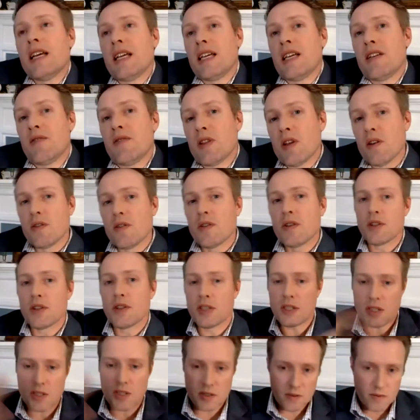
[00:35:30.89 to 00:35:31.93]
even though there's
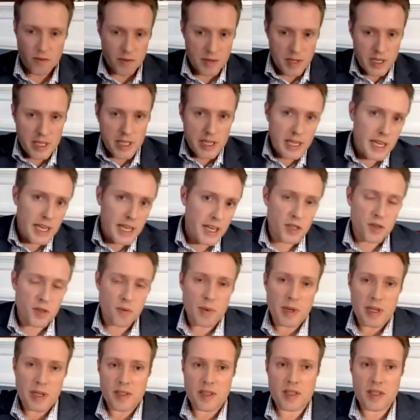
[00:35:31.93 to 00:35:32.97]
these three
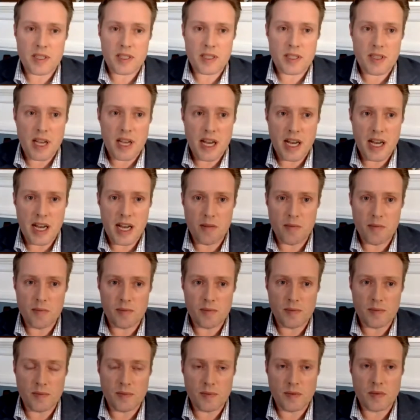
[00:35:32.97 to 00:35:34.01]
engagements,
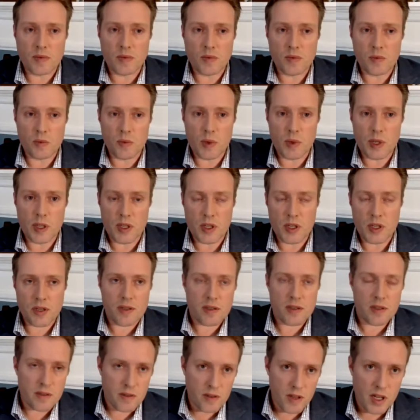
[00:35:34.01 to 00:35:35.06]
um,
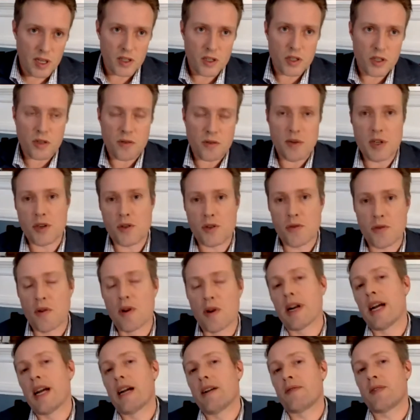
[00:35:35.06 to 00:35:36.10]
which, long story
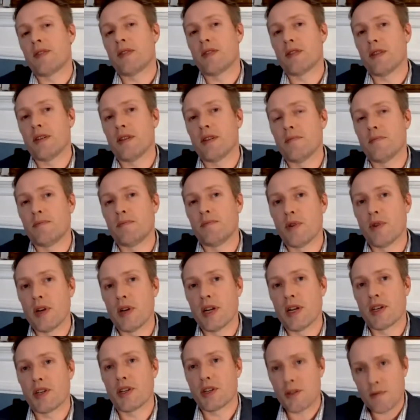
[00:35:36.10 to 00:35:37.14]
short, after the
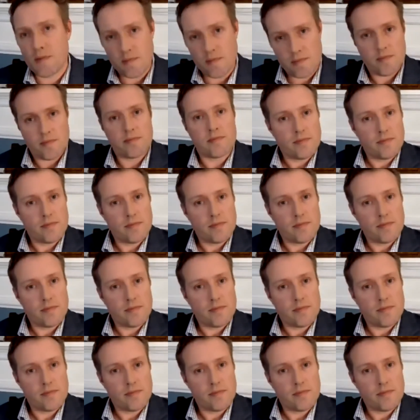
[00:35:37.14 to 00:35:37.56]
British